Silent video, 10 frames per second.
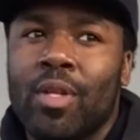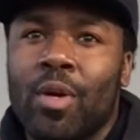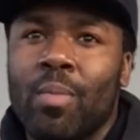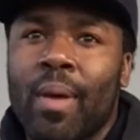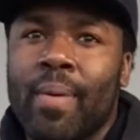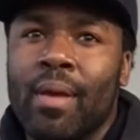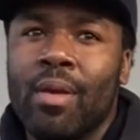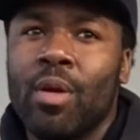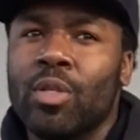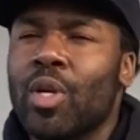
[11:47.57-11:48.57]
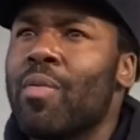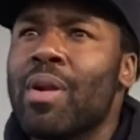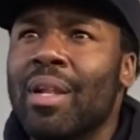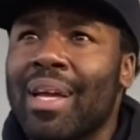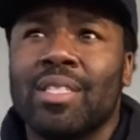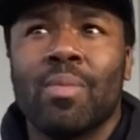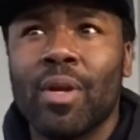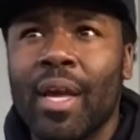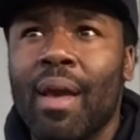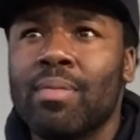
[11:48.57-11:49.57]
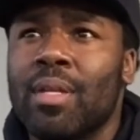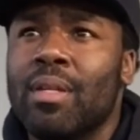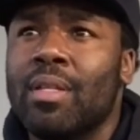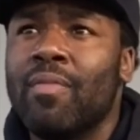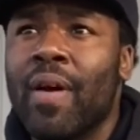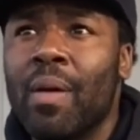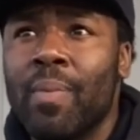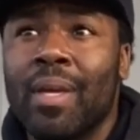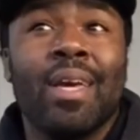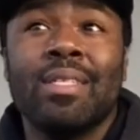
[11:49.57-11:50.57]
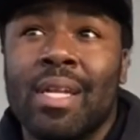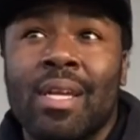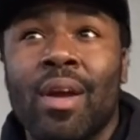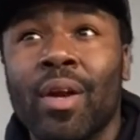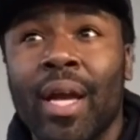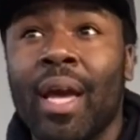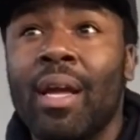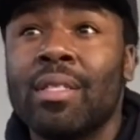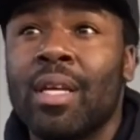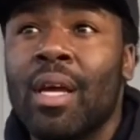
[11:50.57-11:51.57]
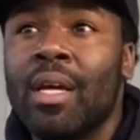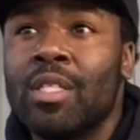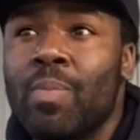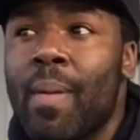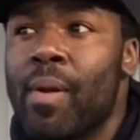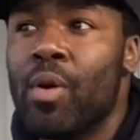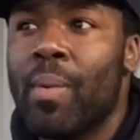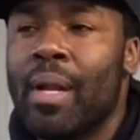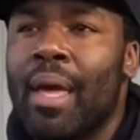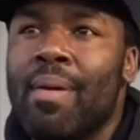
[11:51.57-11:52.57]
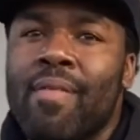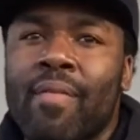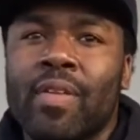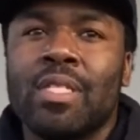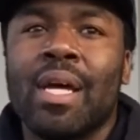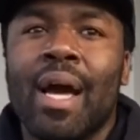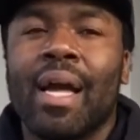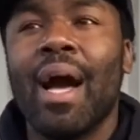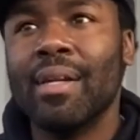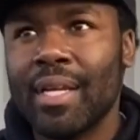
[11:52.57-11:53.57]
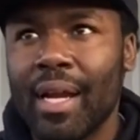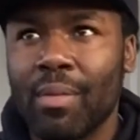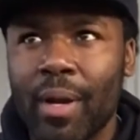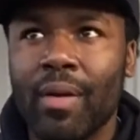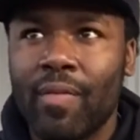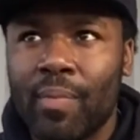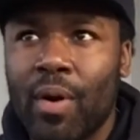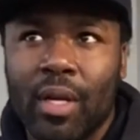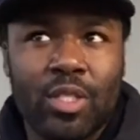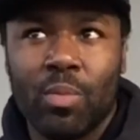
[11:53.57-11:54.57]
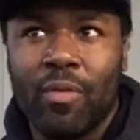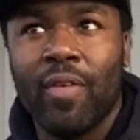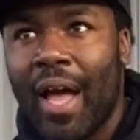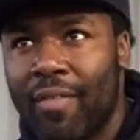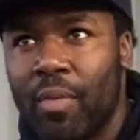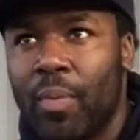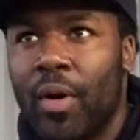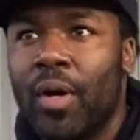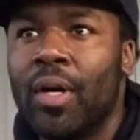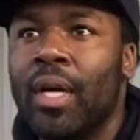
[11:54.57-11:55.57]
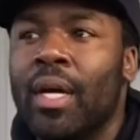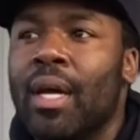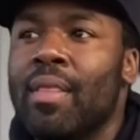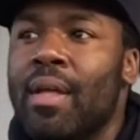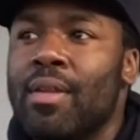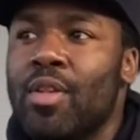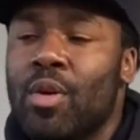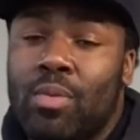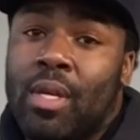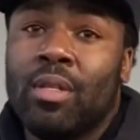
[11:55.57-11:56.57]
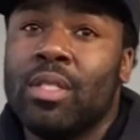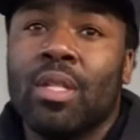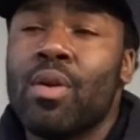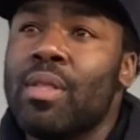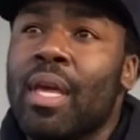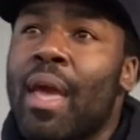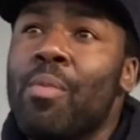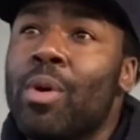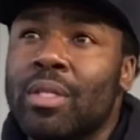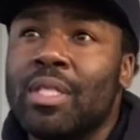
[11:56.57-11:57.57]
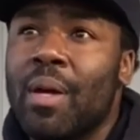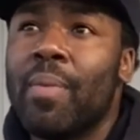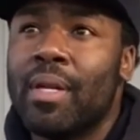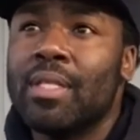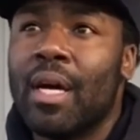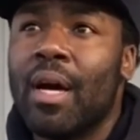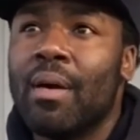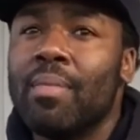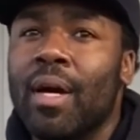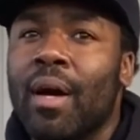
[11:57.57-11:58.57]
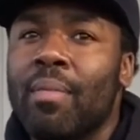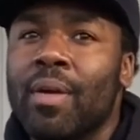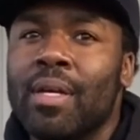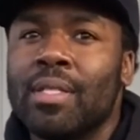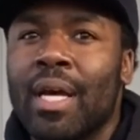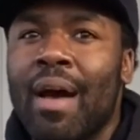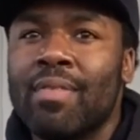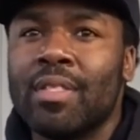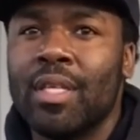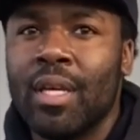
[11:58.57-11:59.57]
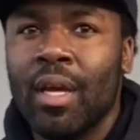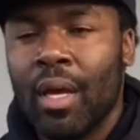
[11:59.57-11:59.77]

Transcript: maybe, start running like summer camps and developing kids at a younger age to be able to know about a game. Even if it's not contact American football, it can still be flag football. And then, they're just learning the game one step at a time. Because obviously,